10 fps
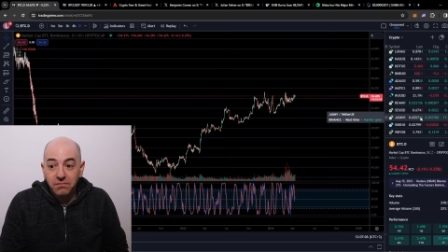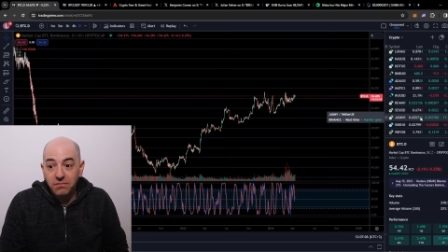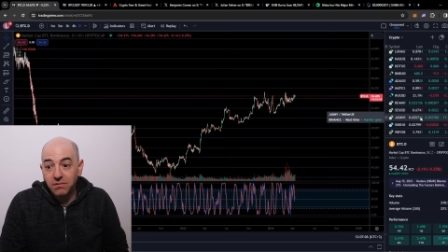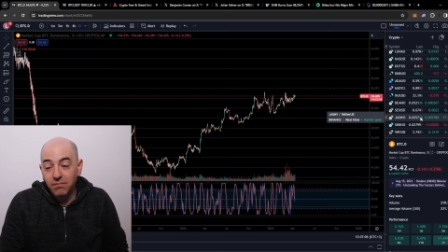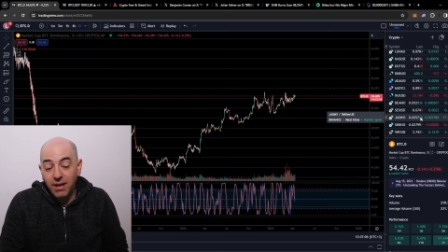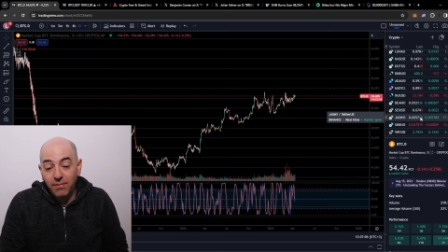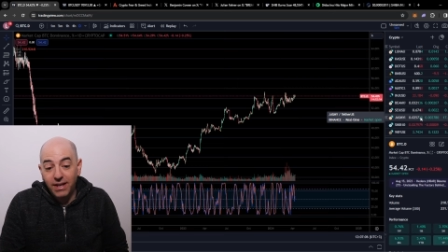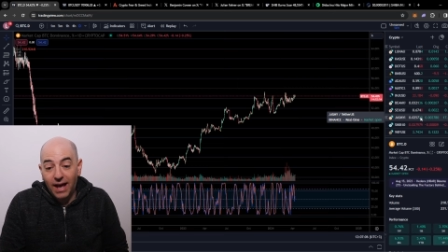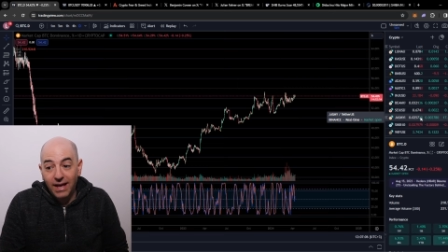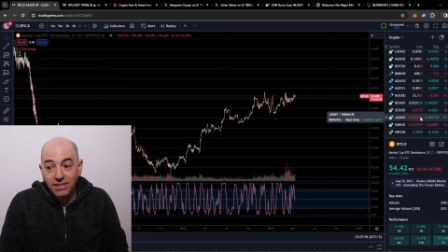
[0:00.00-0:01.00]
Maybe
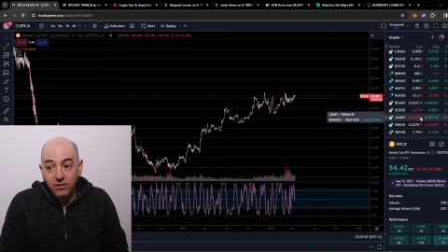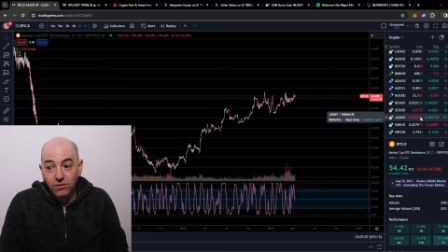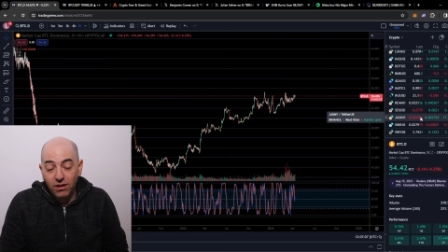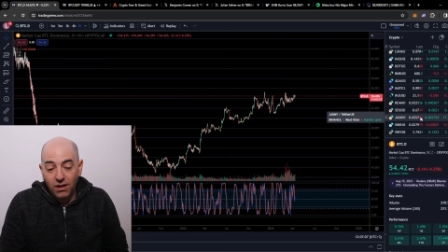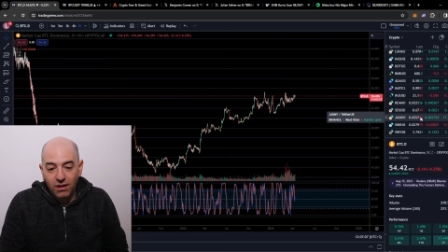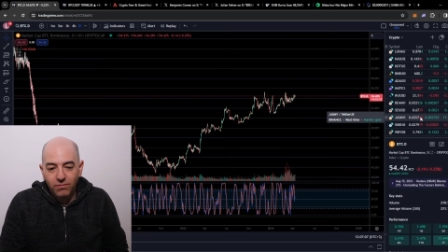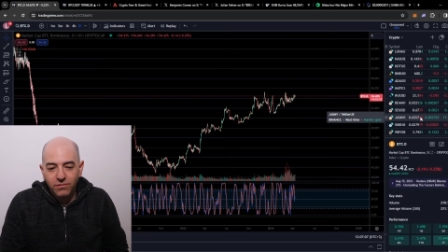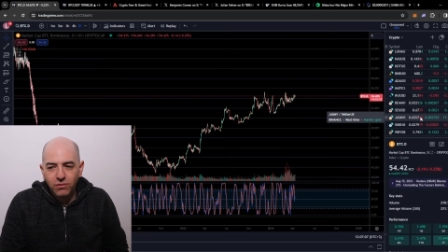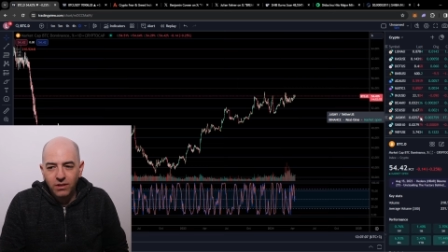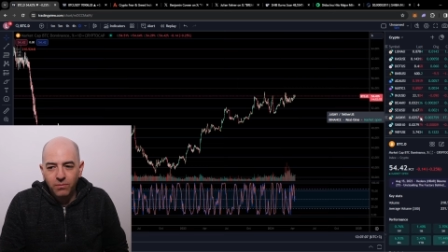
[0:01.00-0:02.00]
it has to do, I'll
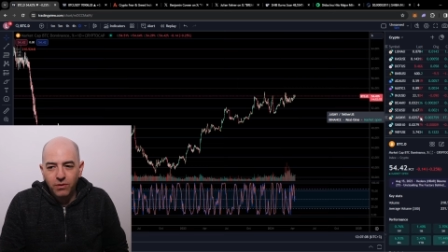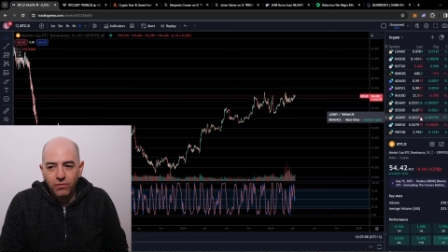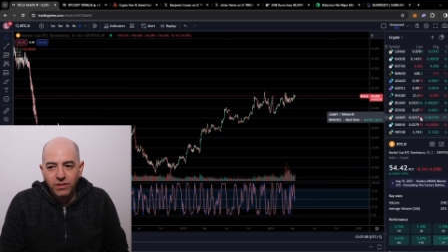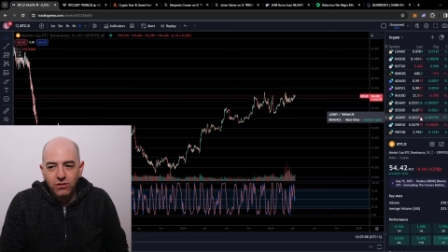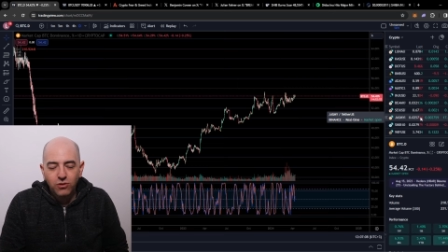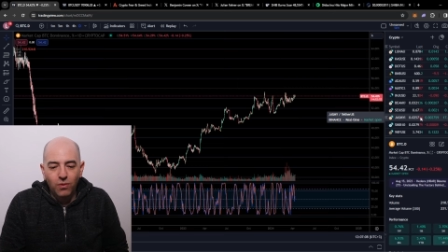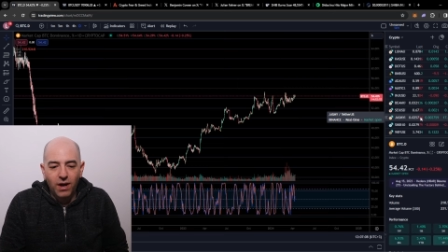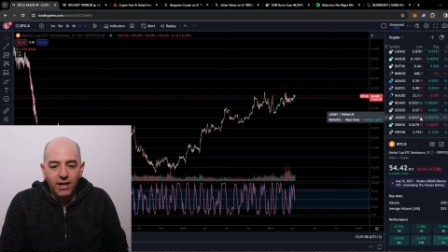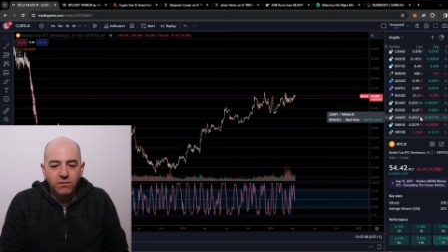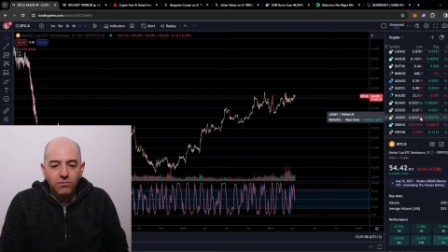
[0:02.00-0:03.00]
do a little bit research
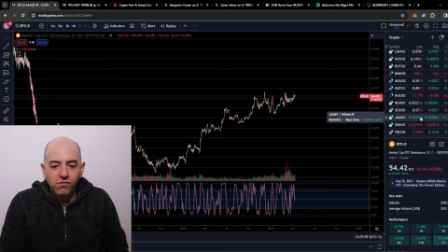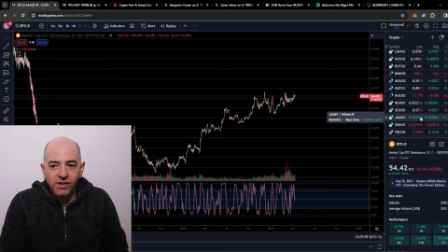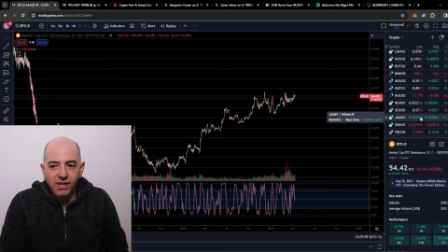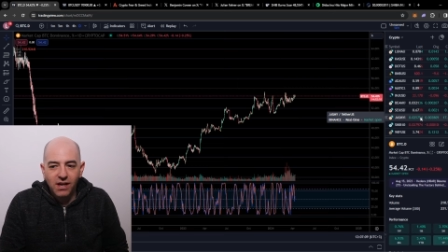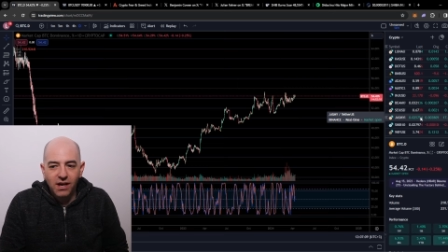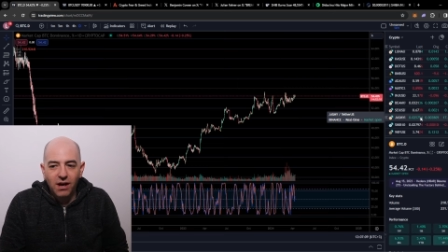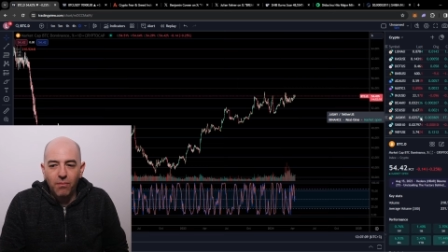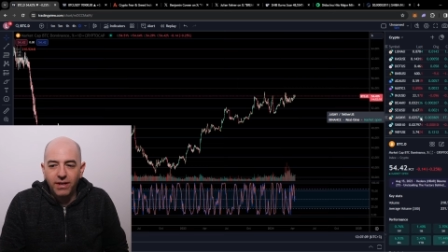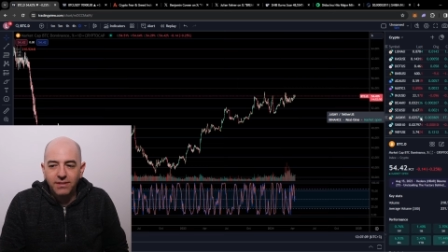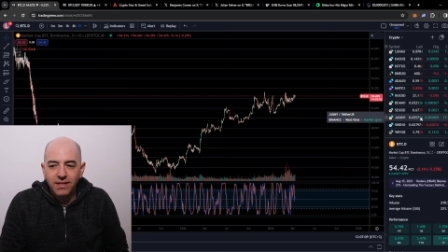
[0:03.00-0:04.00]
why it's moving,
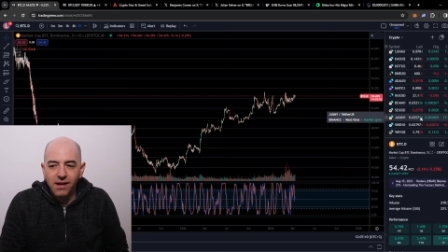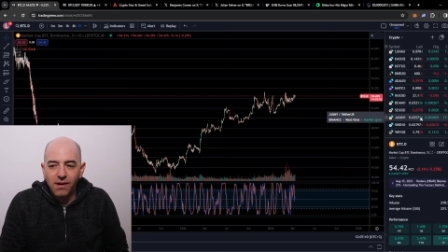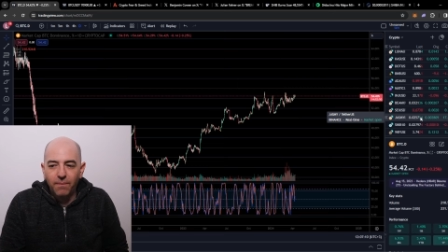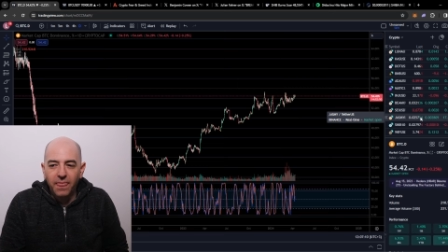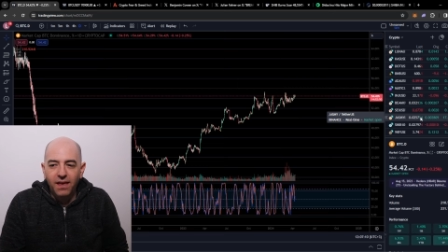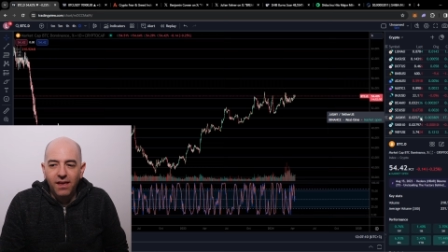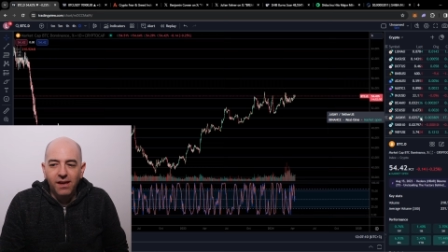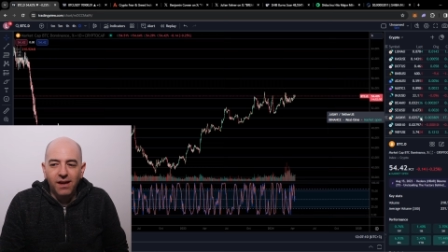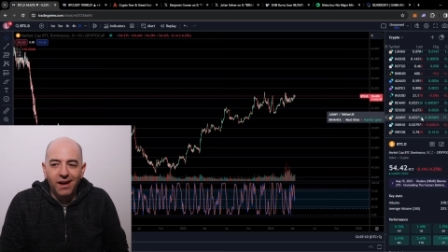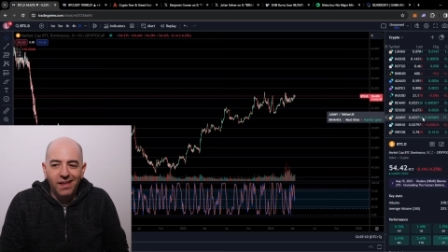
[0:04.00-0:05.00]

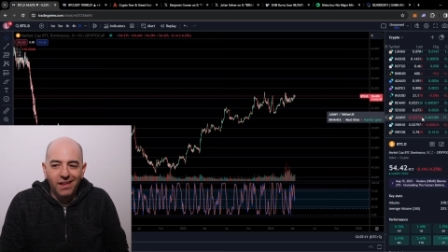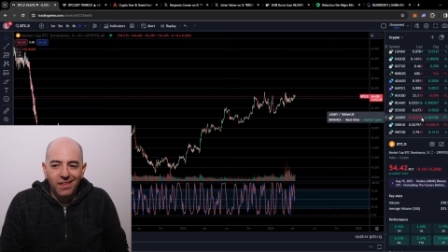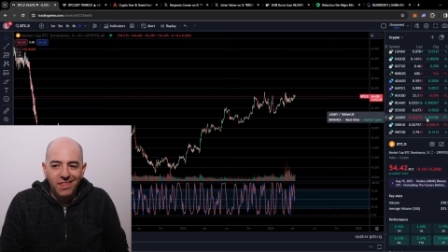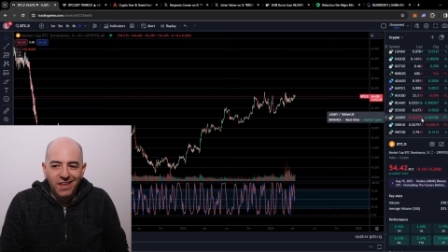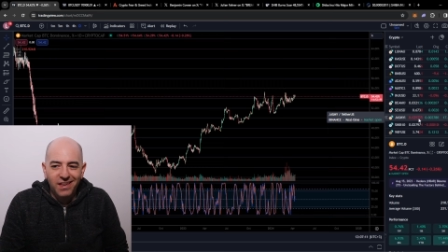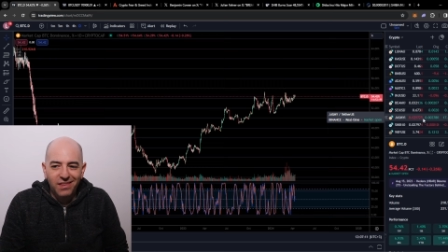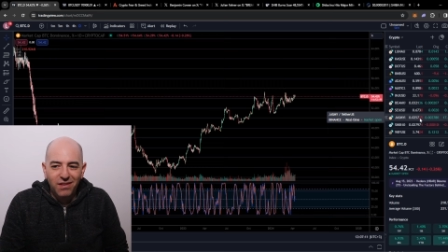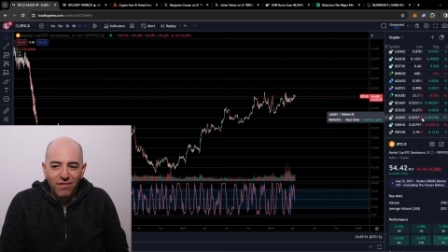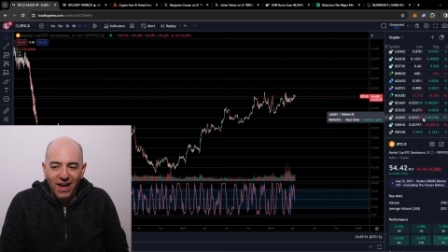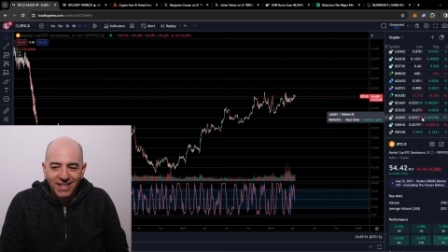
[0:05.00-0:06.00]
the
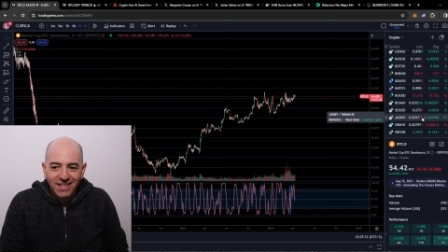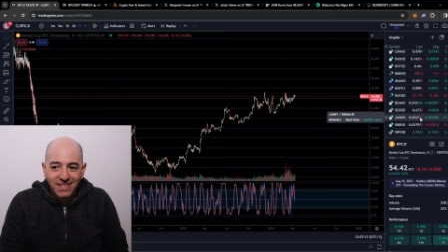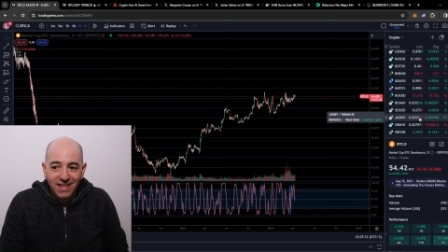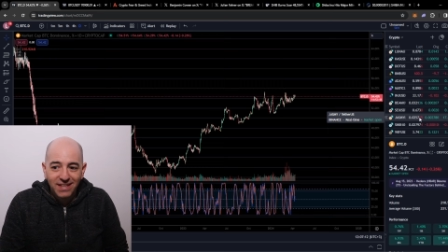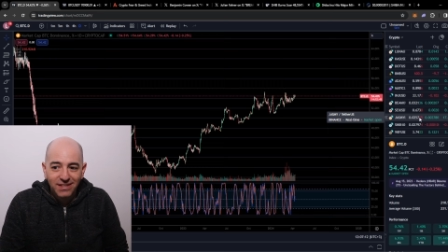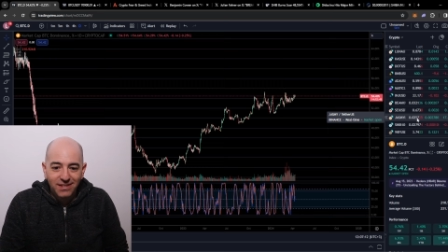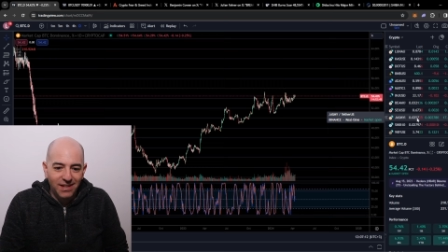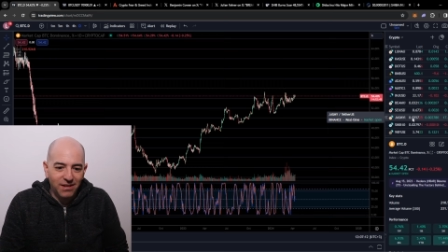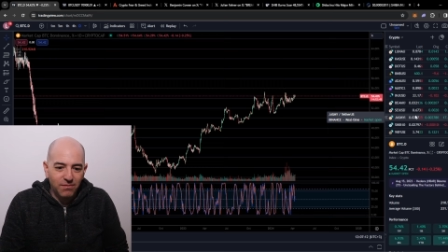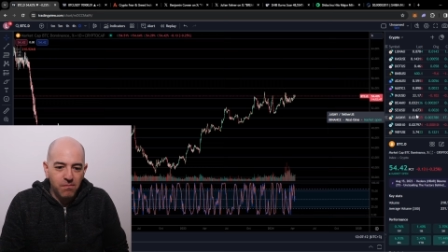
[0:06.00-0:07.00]
fact is that
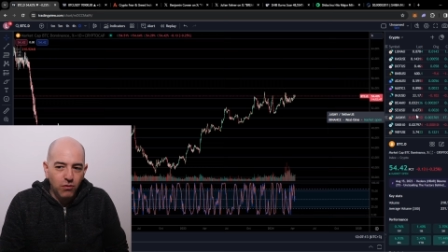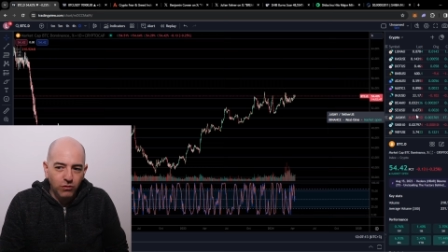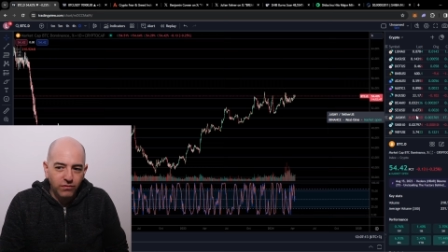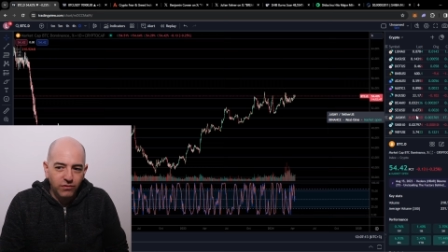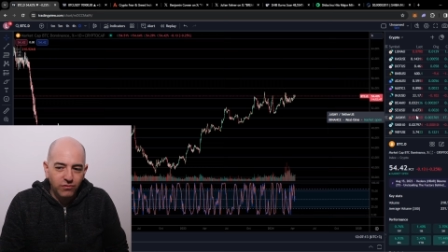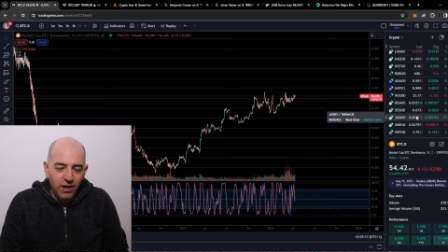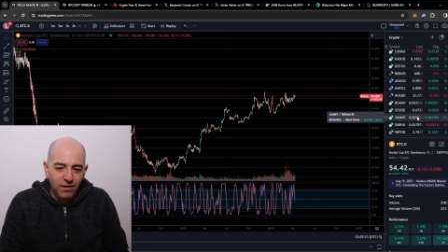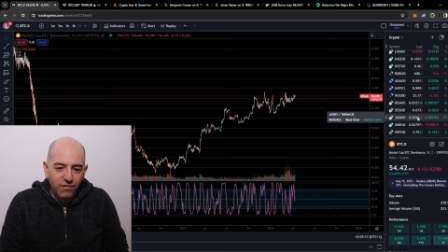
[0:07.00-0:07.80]
it moved, right?